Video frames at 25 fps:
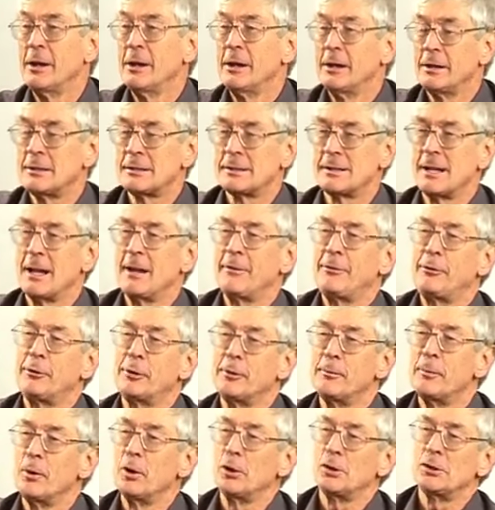It's there for
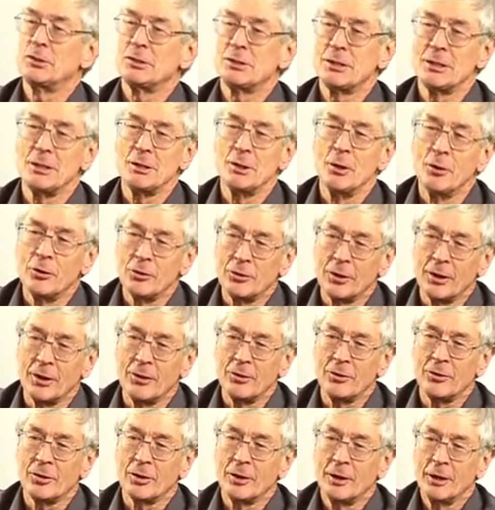emergency
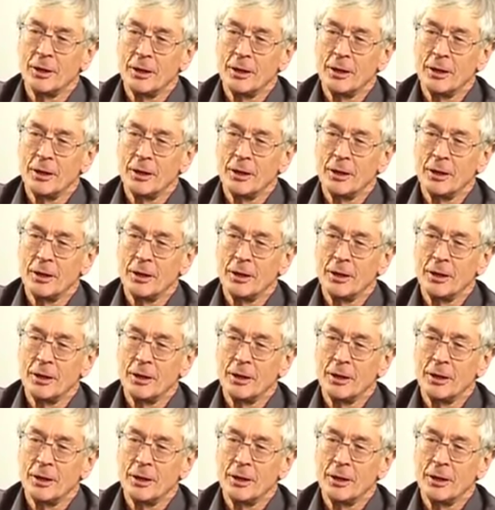usage,